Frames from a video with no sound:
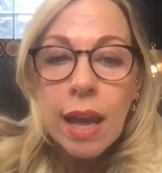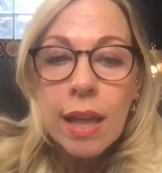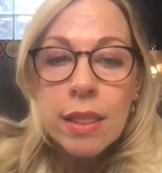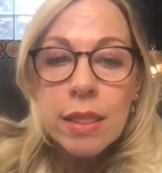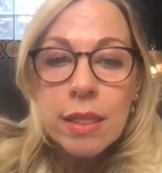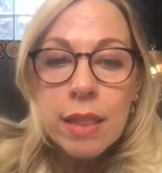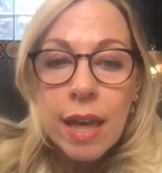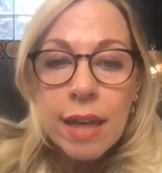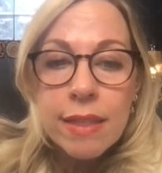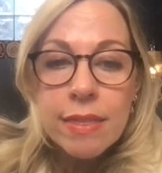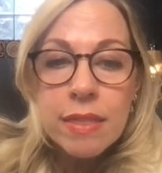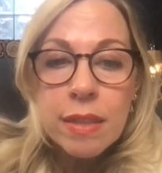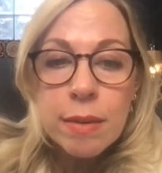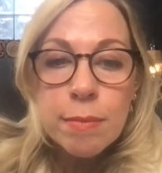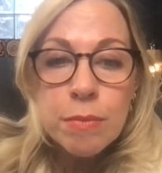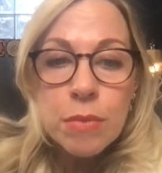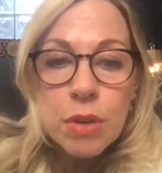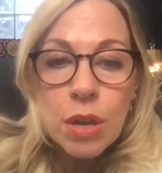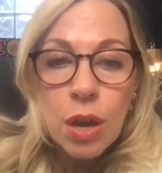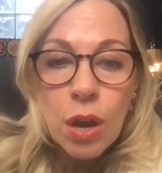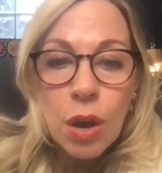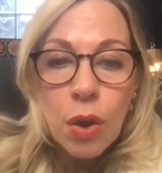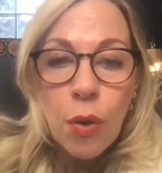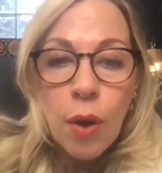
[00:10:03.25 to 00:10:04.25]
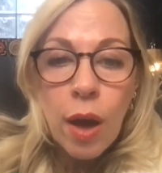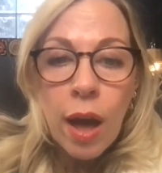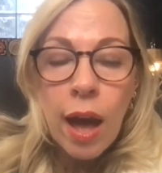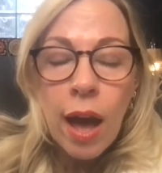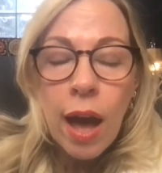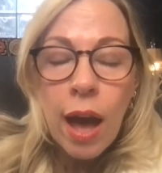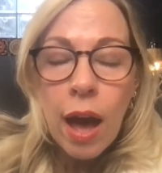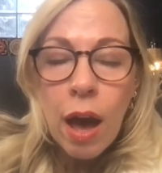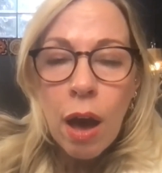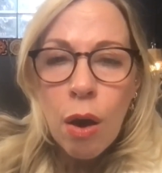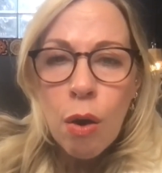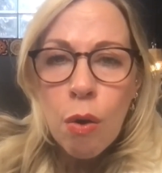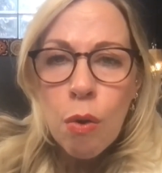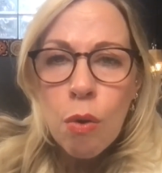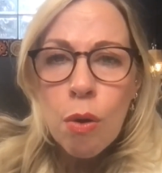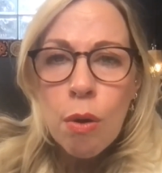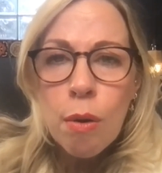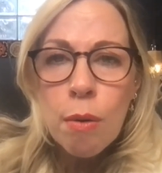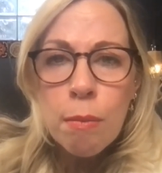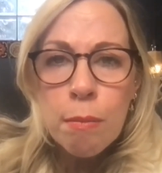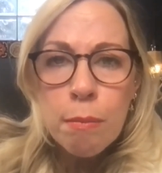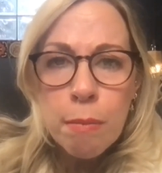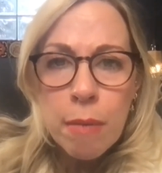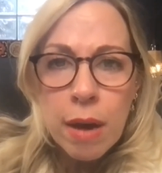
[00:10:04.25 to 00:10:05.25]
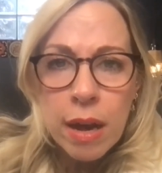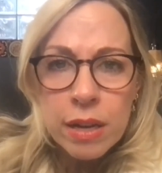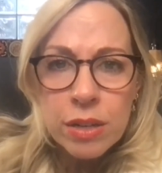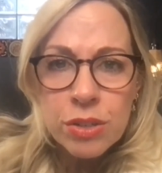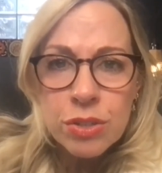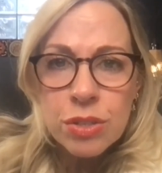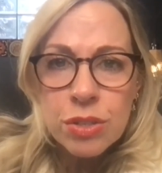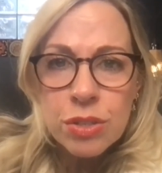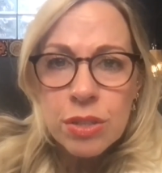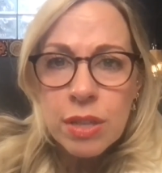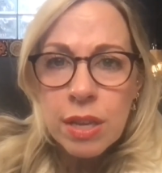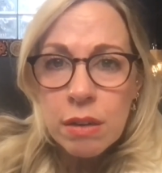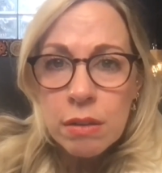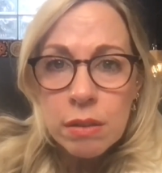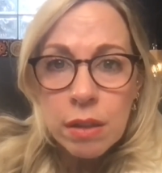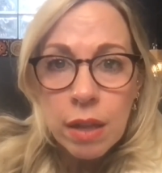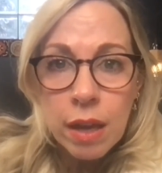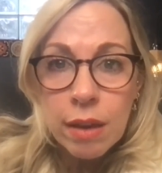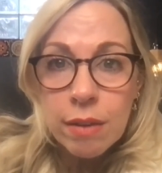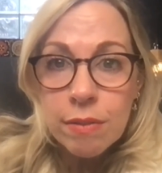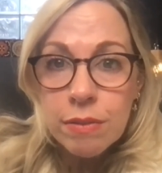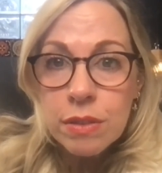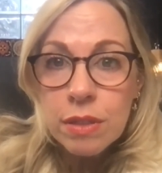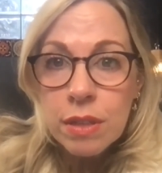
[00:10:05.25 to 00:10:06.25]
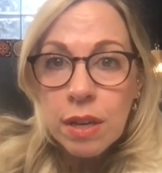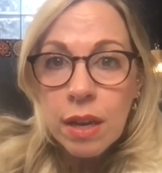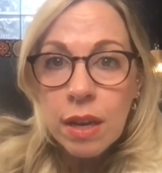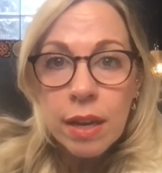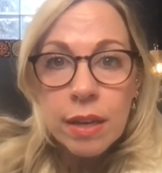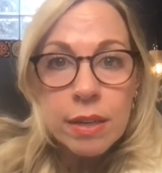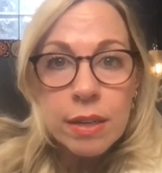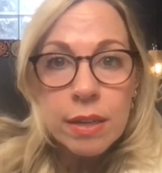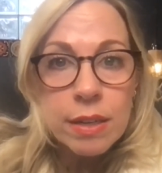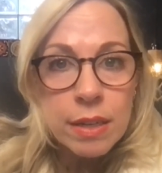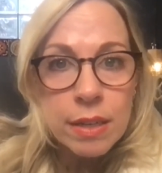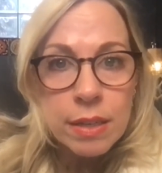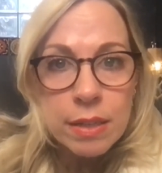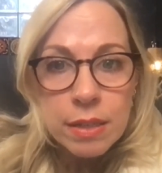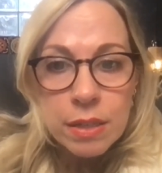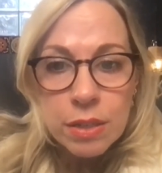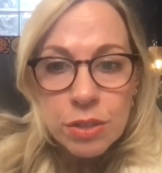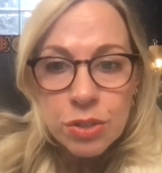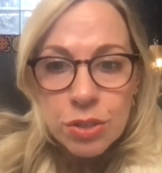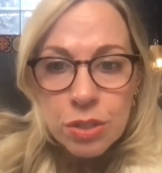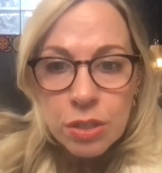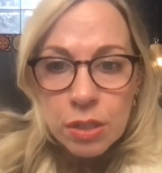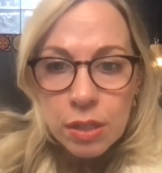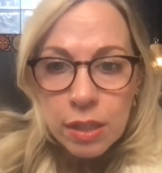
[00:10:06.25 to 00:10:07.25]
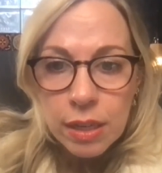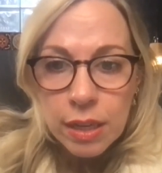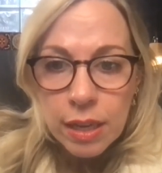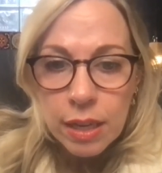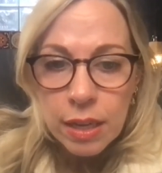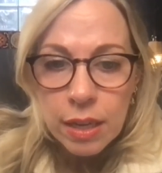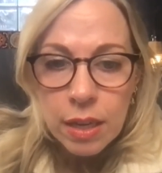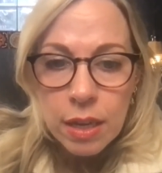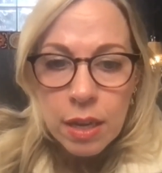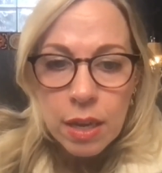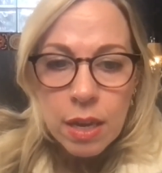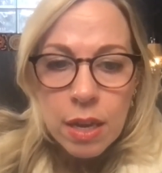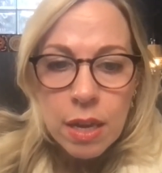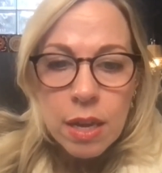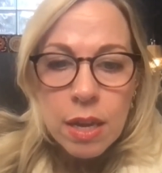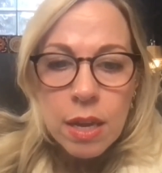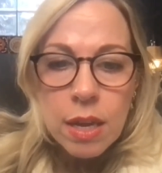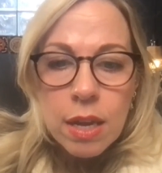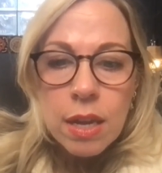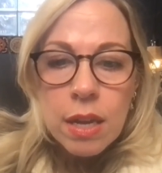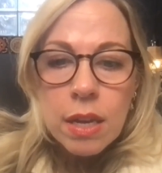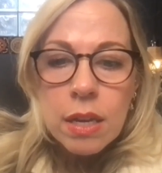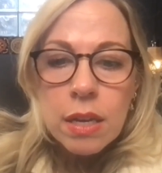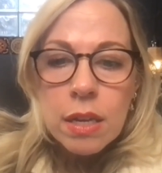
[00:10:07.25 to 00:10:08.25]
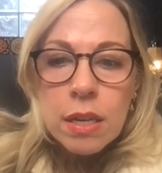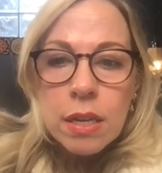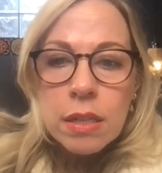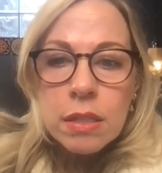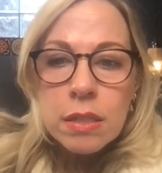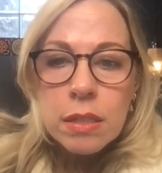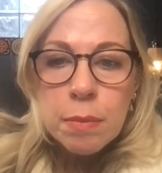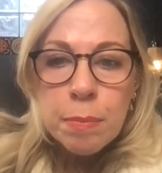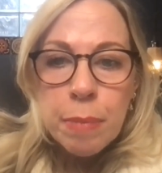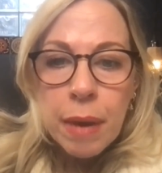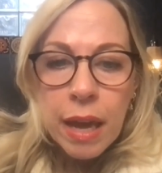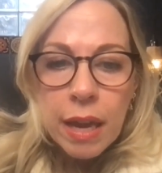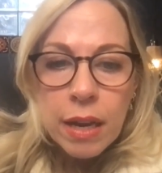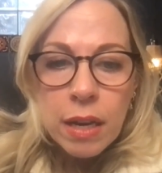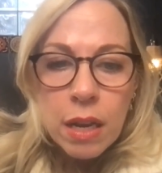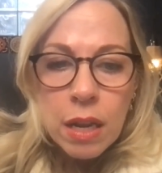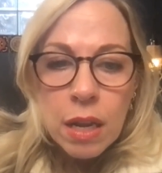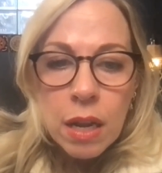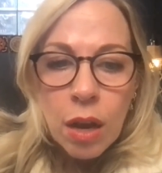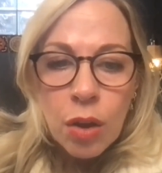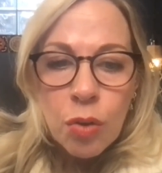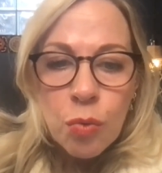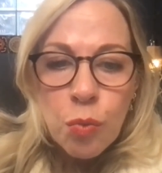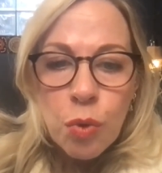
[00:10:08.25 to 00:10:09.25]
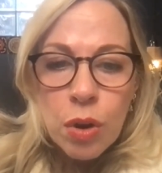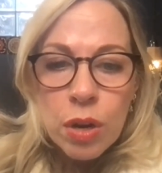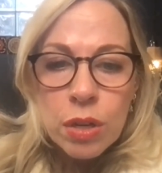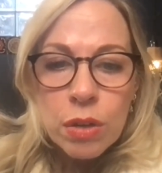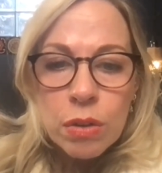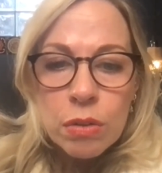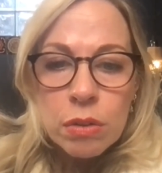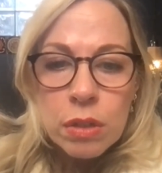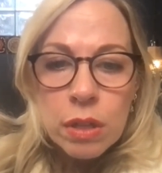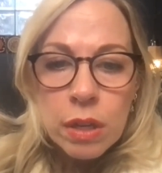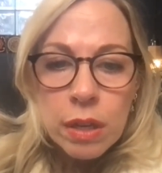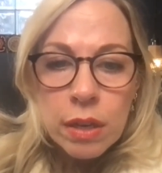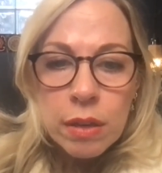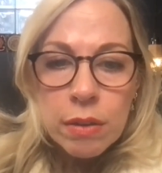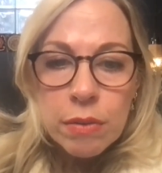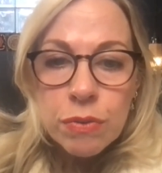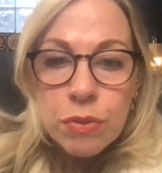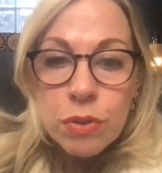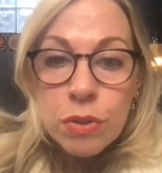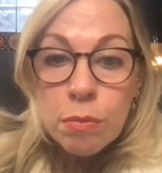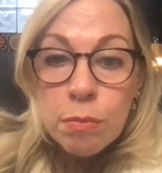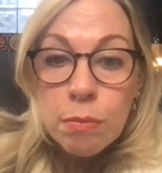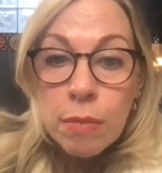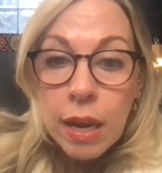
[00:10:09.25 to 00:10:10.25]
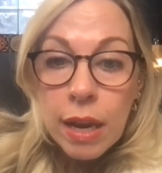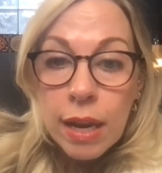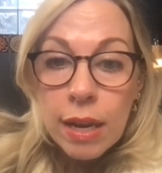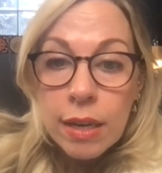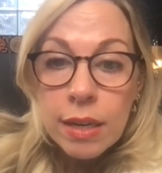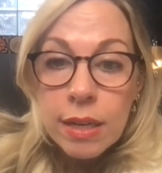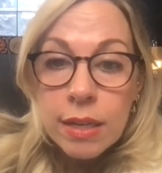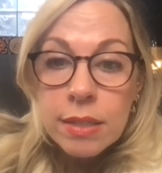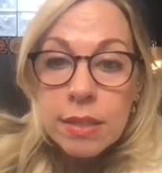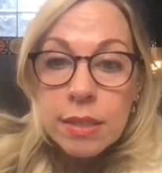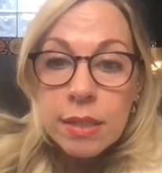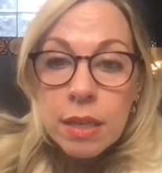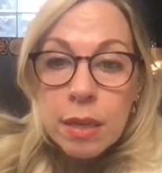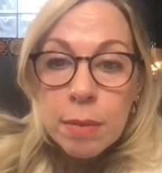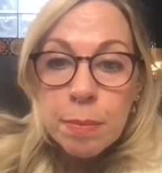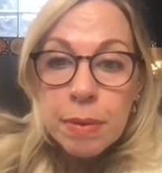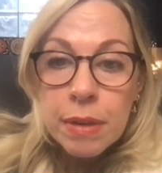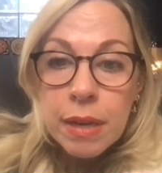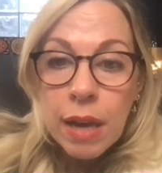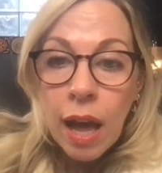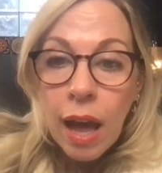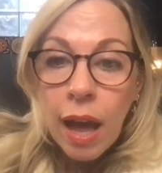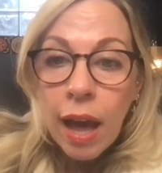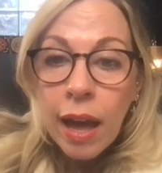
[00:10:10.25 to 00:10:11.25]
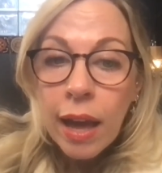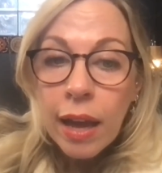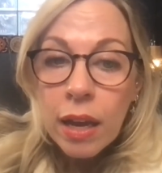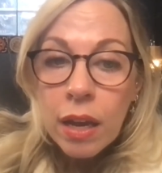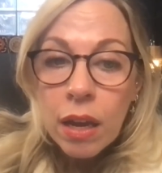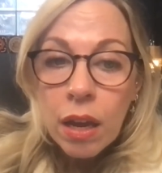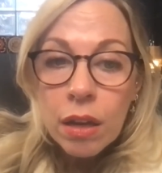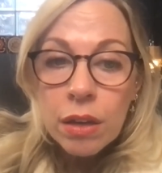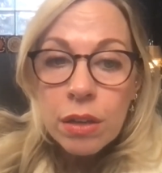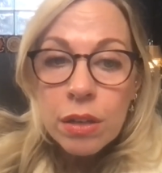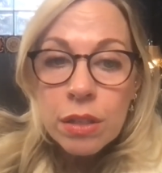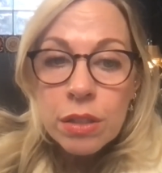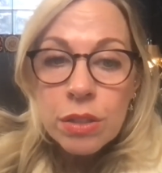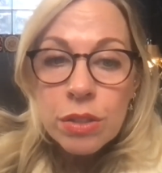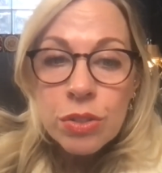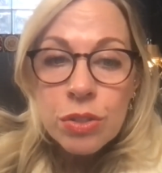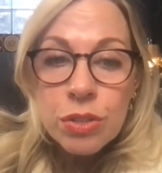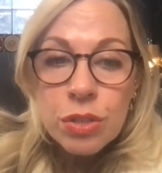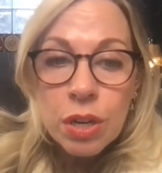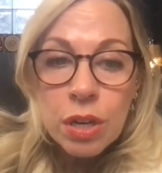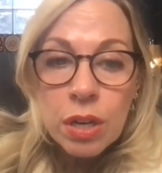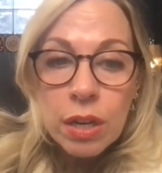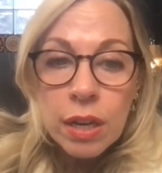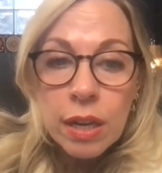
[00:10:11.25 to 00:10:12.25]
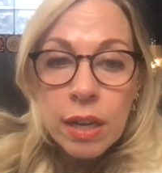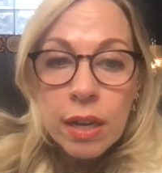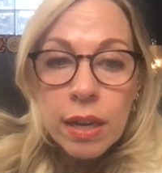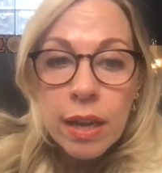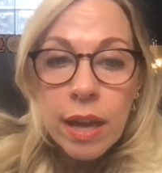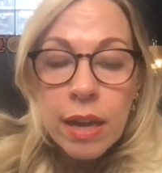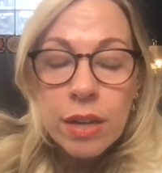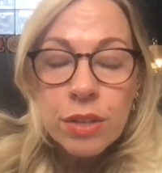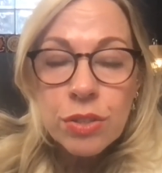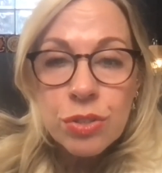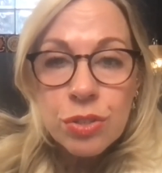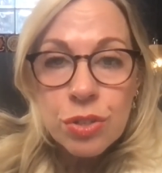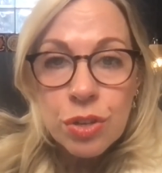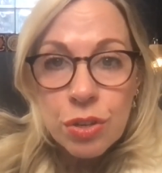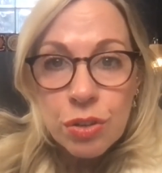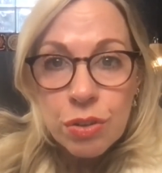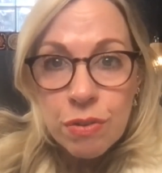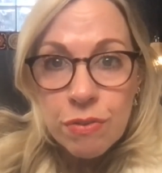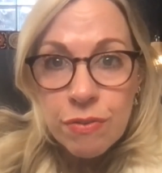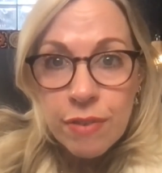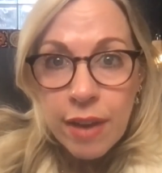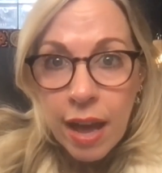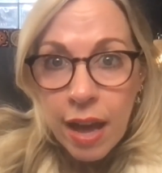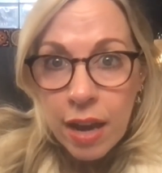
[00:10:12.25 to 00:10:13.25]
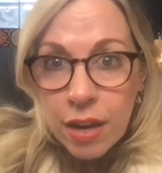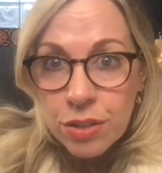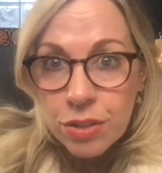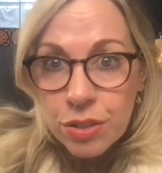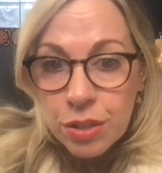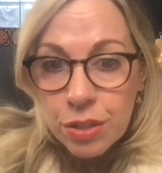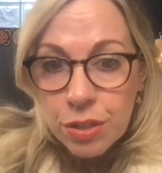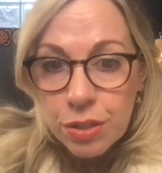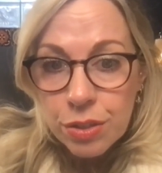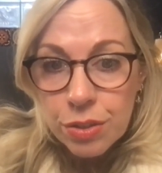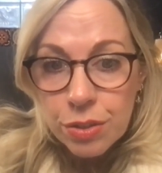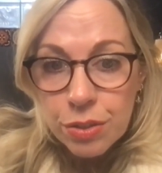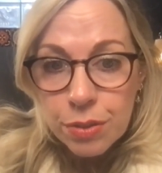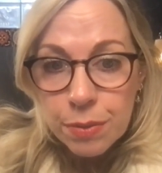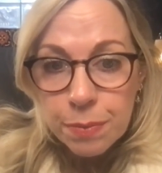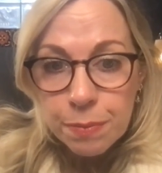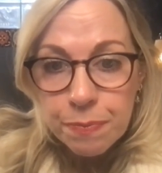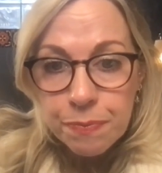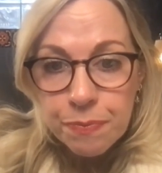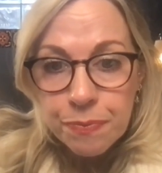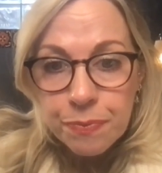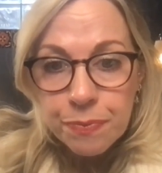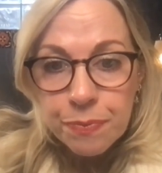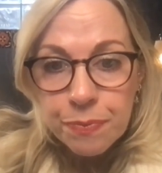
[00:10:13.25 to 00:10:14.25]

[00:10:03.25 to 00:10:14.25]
and let them know how much they are loved unconditionally. Depending on where you live, you may need to keep an eye on concerning external factors.